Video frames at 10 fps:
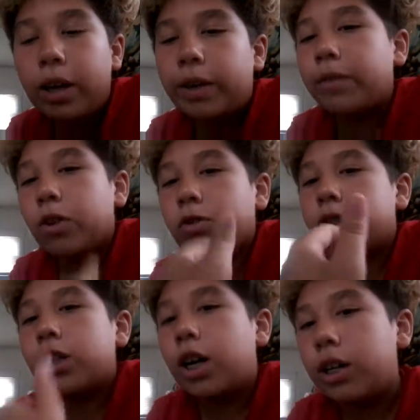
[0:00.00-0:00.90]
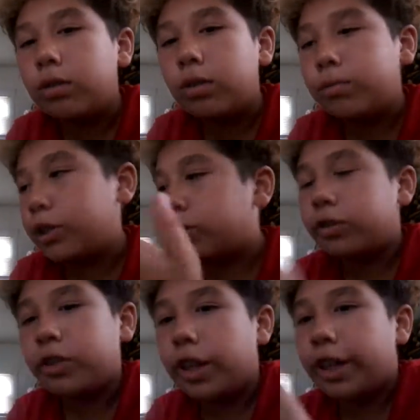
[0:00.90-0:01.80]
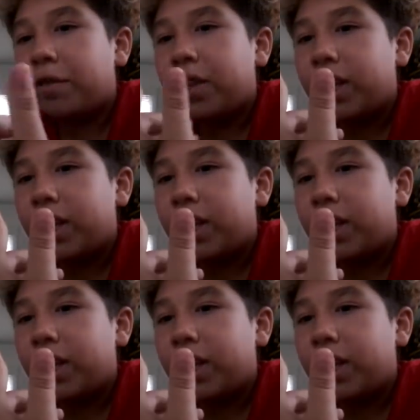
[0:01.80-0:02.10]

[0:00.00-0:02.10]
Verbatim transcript: even though it's not, just like giving an